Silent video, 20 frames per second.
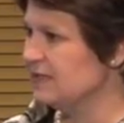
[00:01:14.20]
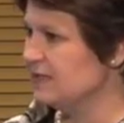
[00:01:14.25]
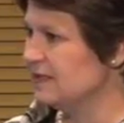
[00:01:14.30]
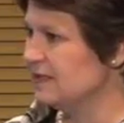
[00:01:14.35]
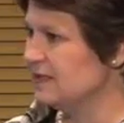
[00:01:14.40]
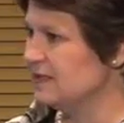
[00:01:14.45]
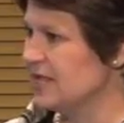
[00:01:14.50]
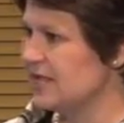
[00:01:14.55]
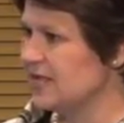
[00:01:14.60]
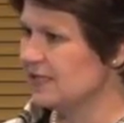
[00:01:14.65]

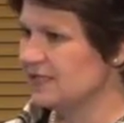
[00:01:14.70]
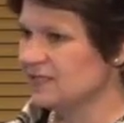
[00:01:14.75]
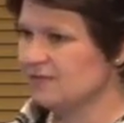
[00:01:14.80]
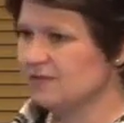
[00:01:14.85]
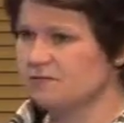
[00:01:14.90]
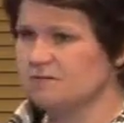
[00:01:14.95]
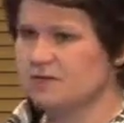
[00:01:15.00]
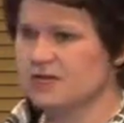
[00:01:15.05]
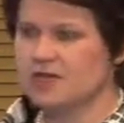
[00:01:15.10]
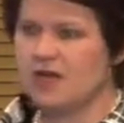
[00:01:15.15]
Townsville,
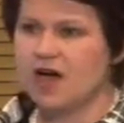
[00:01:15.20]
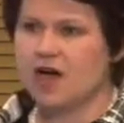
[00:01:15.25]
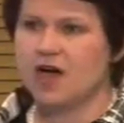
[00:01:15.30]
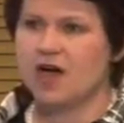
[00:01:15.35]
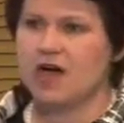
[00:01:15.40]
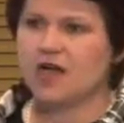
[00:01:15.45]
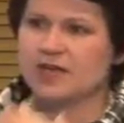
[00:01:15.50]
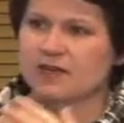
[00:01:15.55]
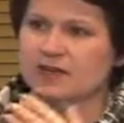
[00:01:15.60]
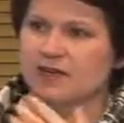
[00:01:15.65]

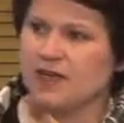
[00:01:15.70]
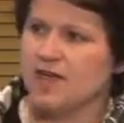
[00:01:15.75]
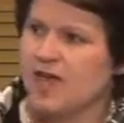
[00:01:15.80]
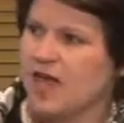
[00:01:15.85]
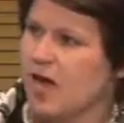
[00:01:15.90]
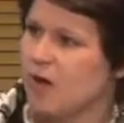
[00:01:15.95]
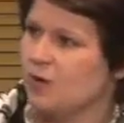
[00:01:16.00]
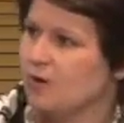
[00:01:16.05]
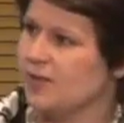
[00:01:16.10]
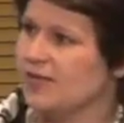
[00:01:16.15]
Mackay,
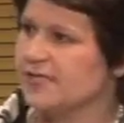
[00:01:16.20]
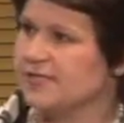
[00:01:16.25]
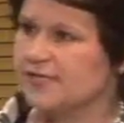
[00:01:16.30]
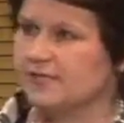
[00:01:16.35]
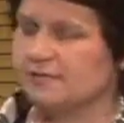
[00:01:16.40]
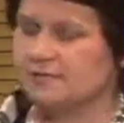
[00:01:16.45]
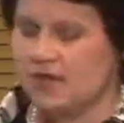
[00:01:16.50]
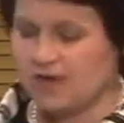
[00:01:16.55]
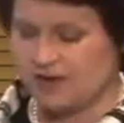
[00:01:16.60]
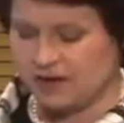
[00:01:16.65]
out west
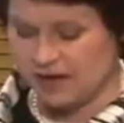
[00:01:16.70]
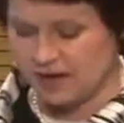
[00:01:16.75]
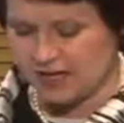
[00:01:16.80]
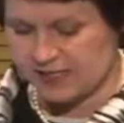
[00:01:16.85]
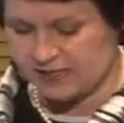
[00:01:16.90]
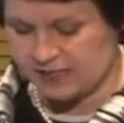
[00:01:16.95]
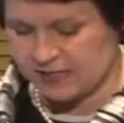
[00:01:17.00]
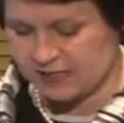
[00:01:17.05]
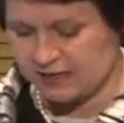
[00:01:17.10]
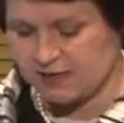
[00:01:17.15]
in Mount
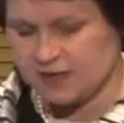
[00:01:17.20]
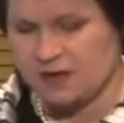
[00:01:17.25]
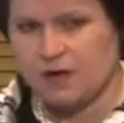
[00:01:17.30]
Isa.